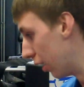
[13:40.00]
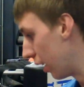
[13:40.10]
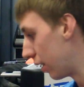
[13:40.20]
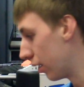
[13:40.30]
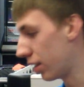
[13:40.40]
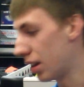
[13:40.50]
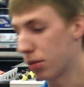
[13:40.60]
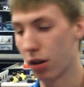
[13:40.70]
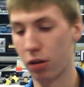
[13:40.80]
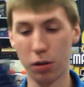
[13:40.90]
Alright, let's
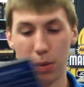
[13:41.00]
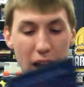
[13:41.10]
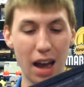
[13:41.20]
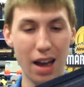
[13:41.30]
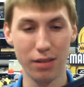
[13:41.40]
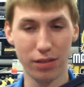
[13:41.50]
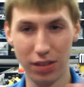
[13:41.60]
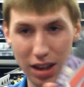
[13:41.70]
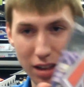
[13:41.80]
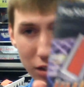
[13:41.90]
keep going. We have
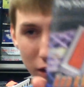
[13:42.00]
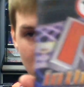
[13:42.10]
In